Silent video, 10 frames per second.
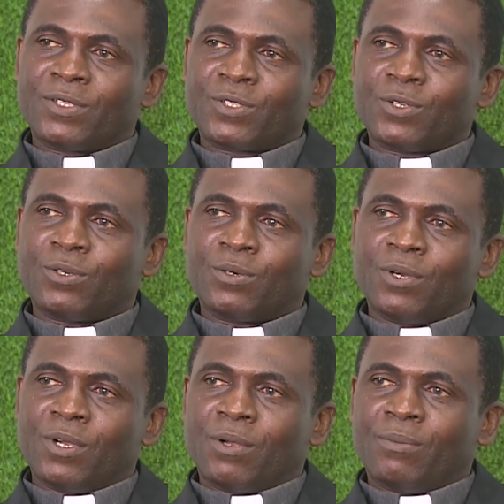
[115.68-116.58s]
So,
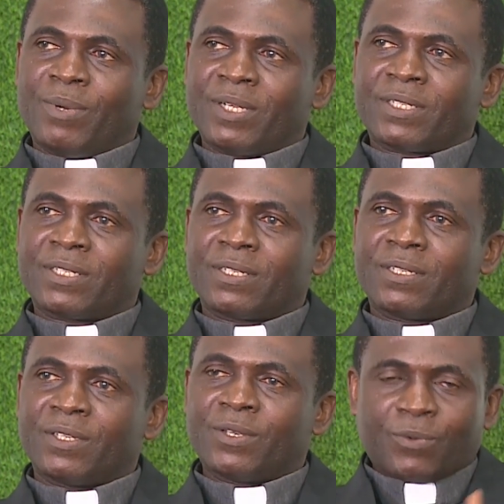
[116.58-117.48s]
but,
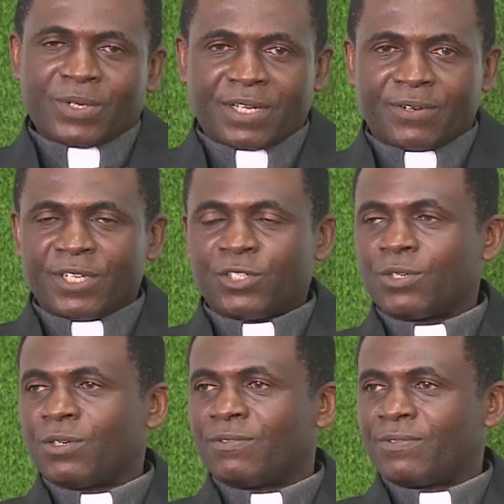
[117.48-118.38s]
you know, with the
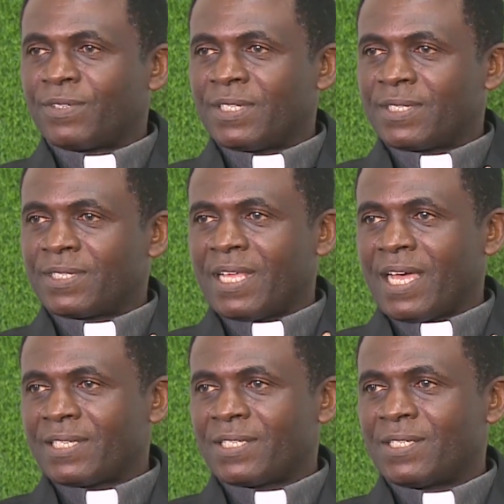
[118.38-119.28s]
creation of this
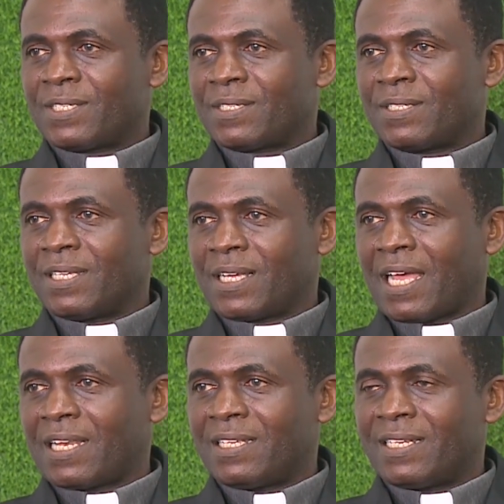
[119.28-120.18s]
diocese, the
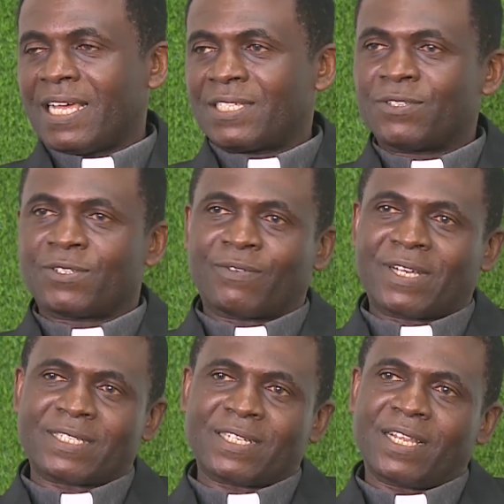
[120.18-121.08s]
Catholic Diocese of
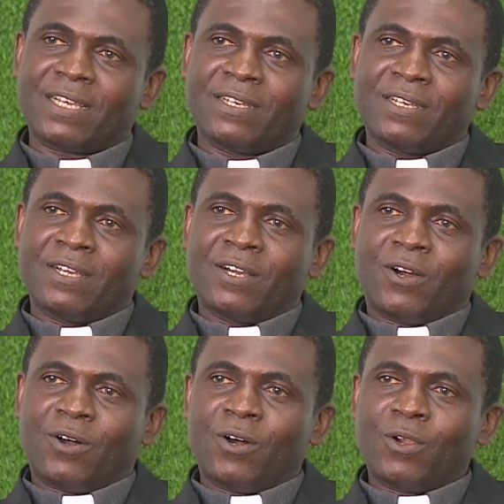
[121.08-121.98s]
Katsina,
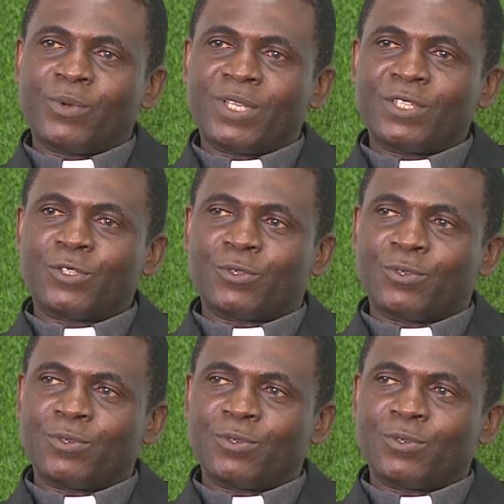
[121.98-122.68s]
all we need to